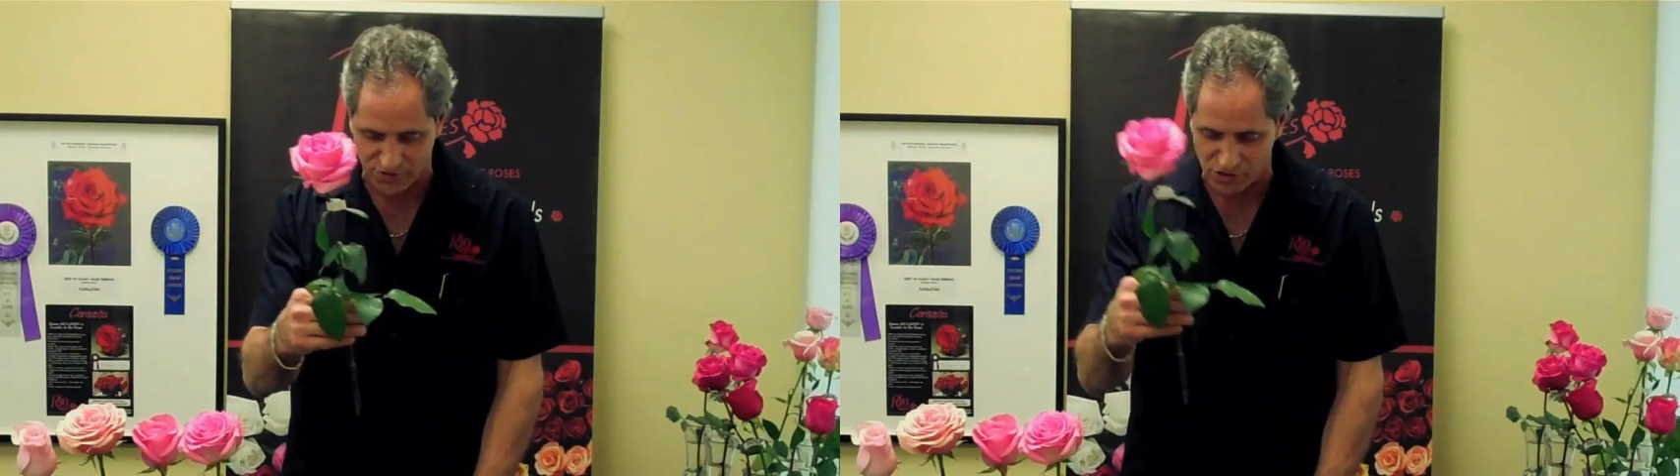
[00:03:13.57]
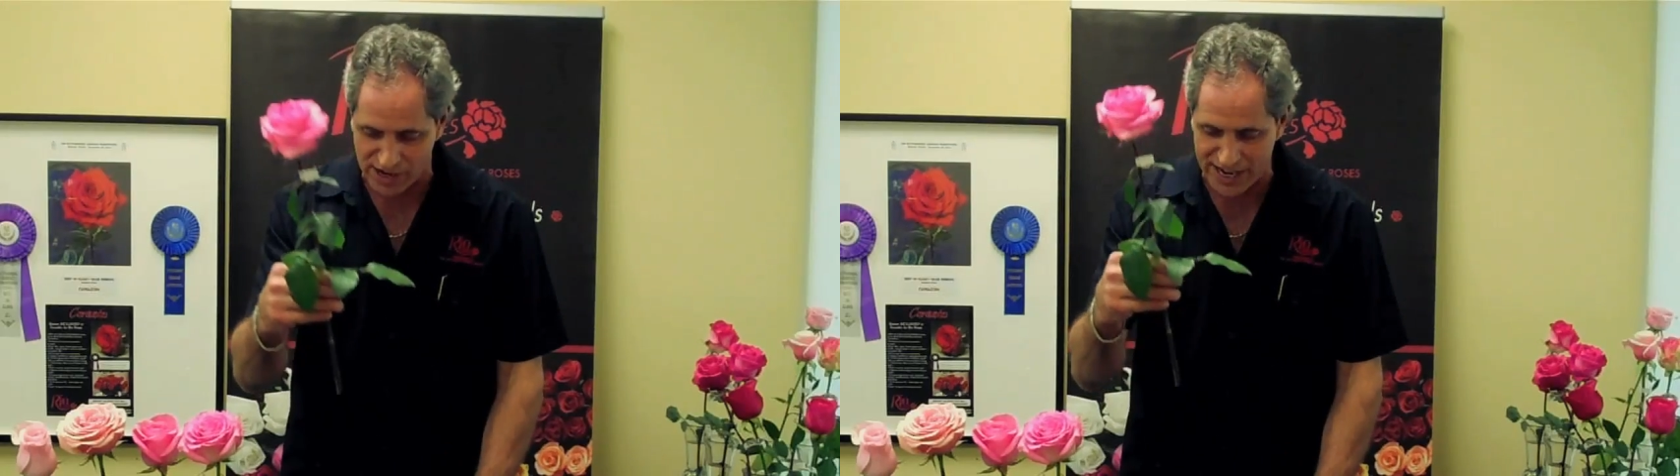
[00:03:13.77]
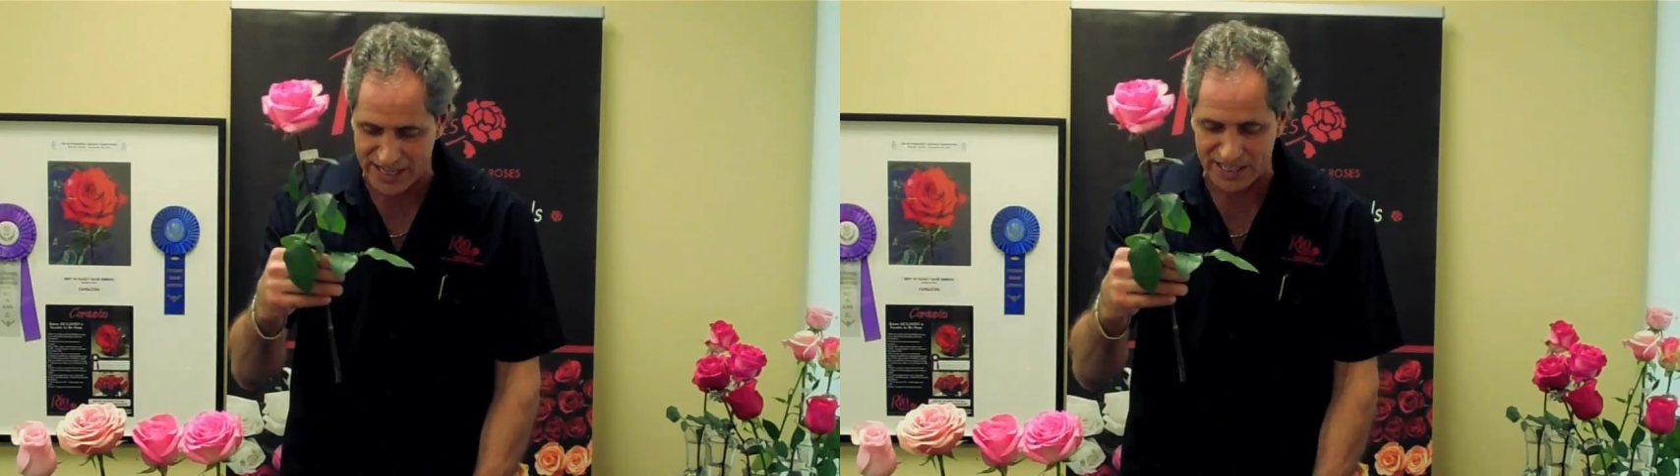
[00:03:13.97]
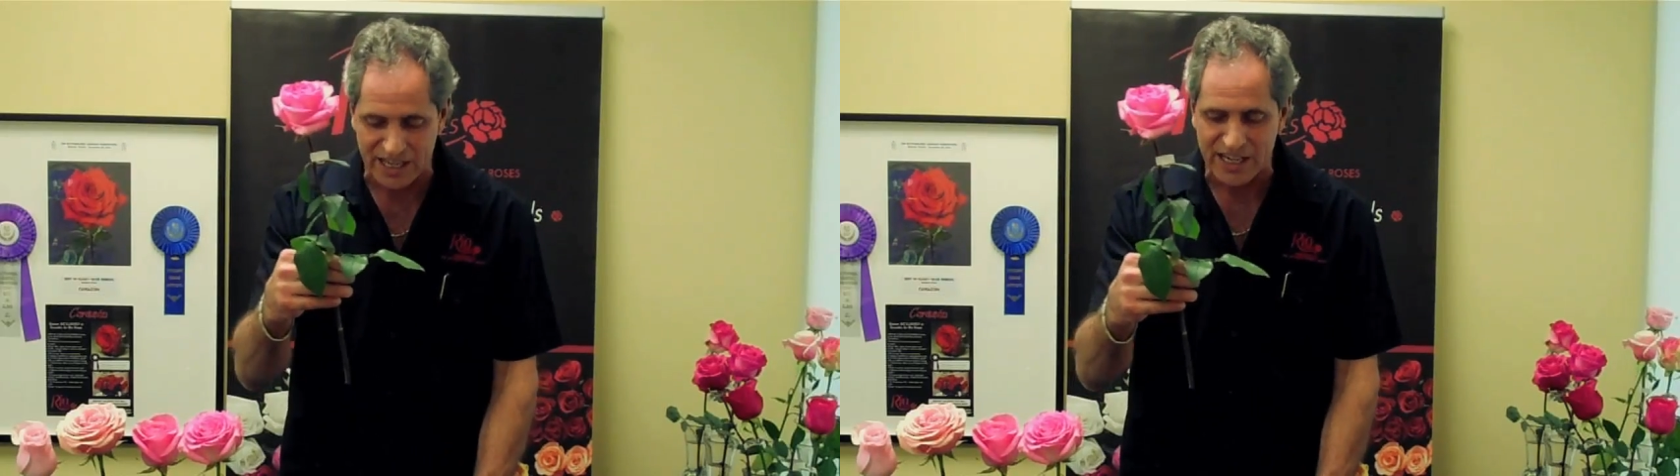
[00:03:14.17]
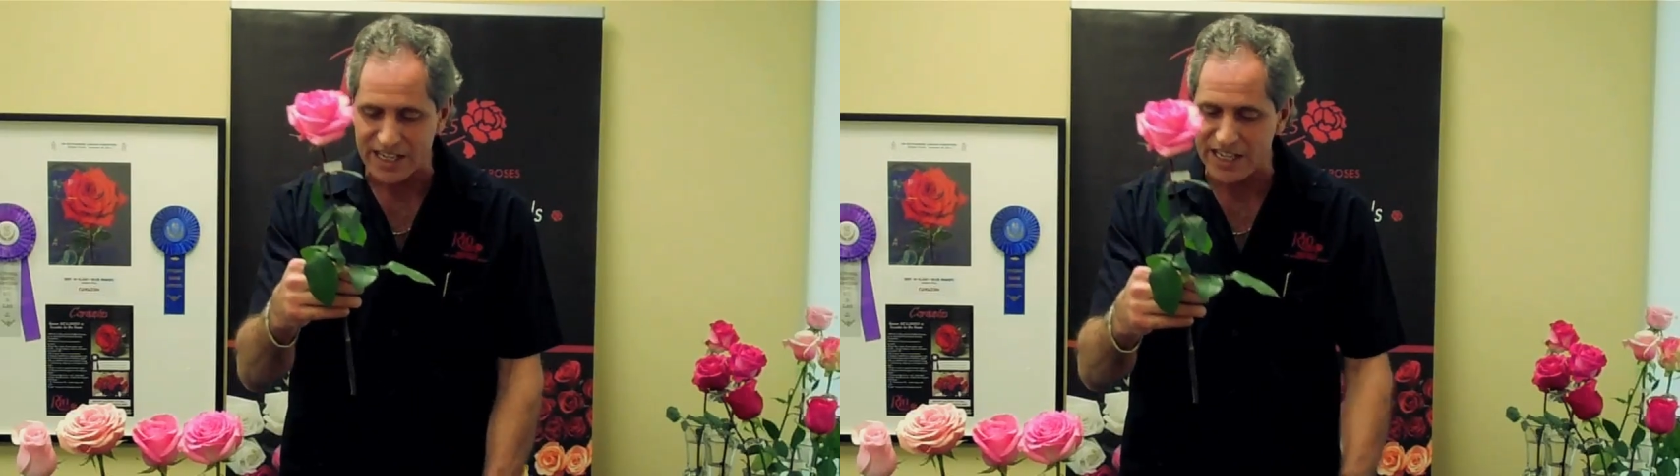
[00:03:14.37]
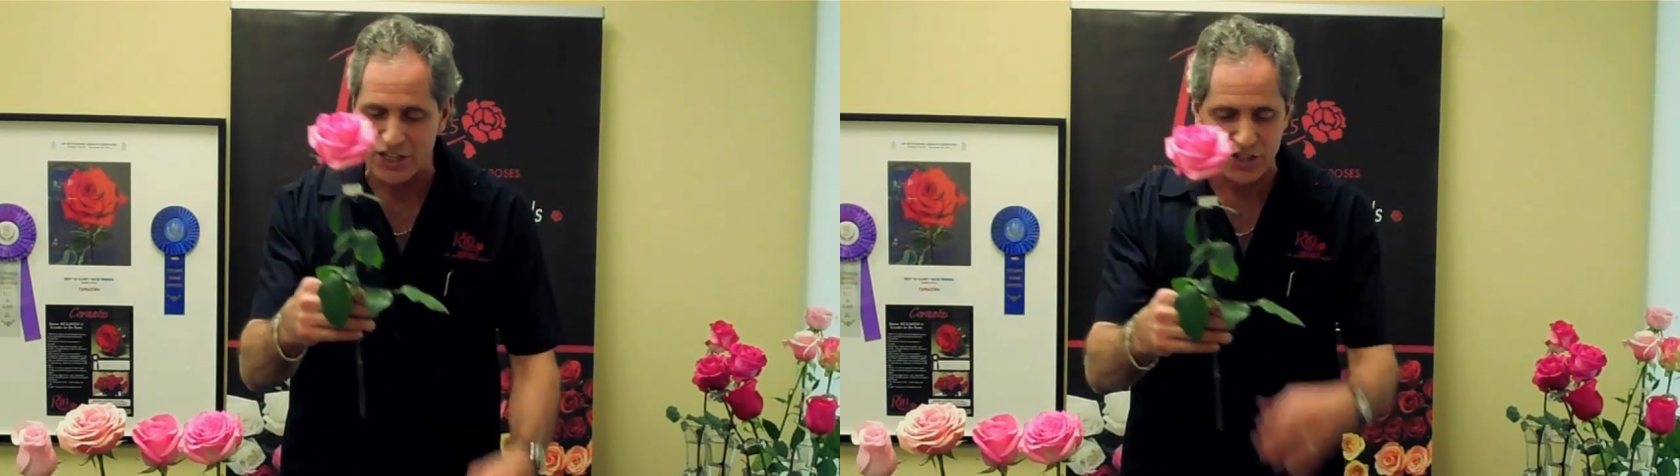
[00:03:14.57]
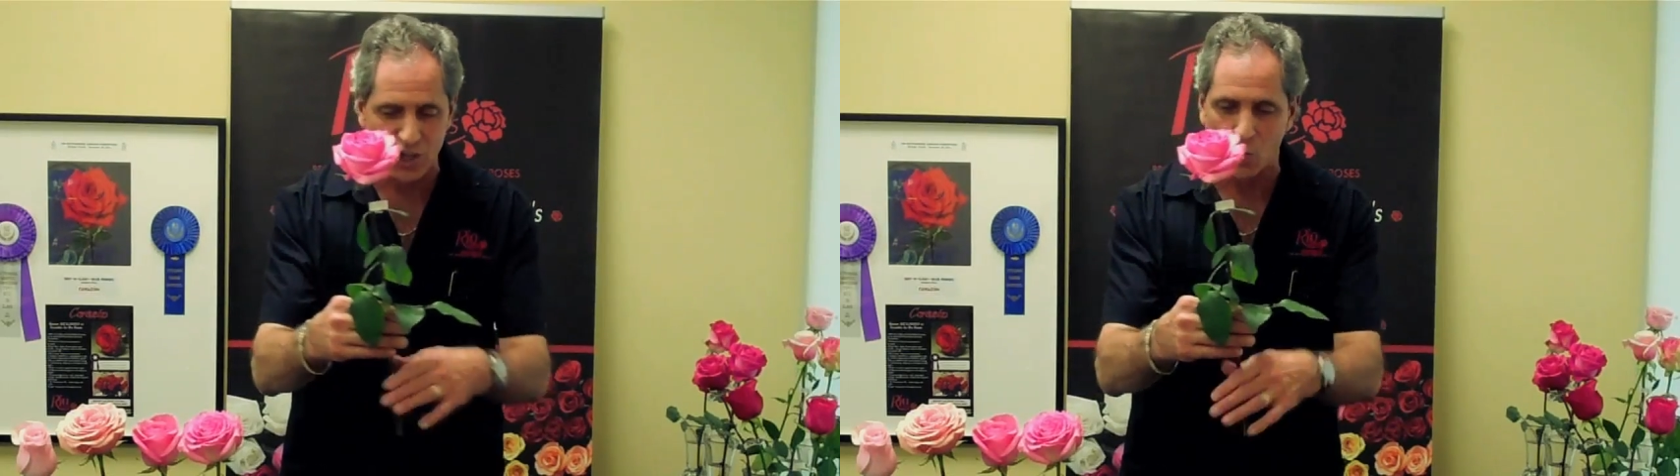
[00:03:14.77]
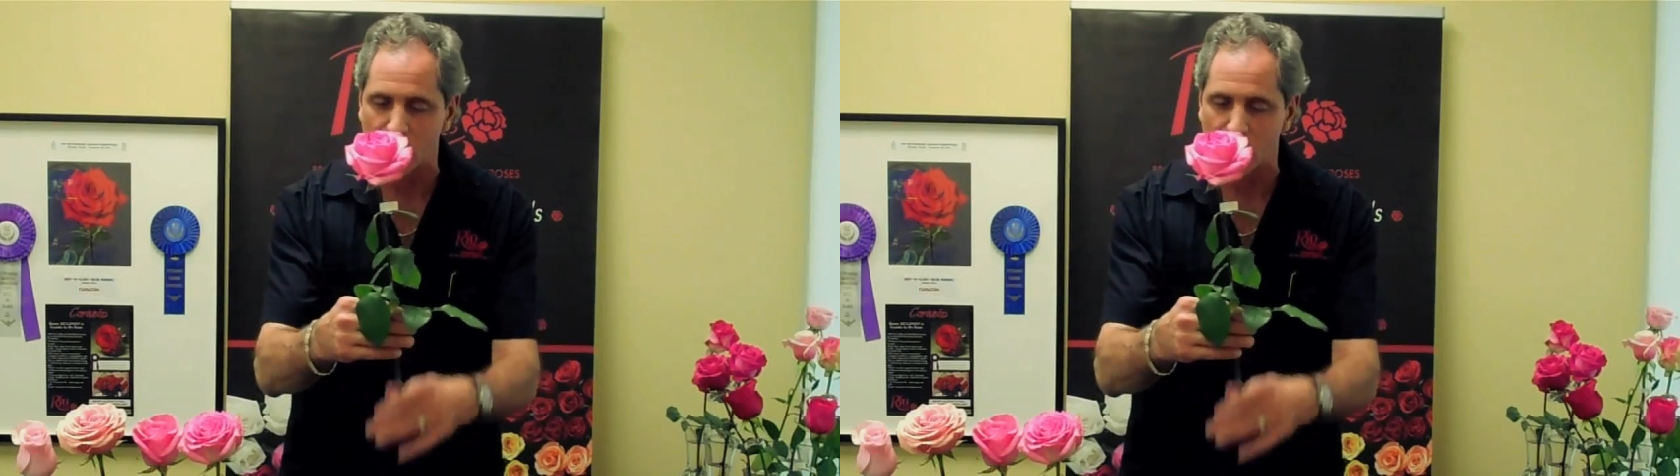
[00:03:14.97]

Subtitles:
variety, easy to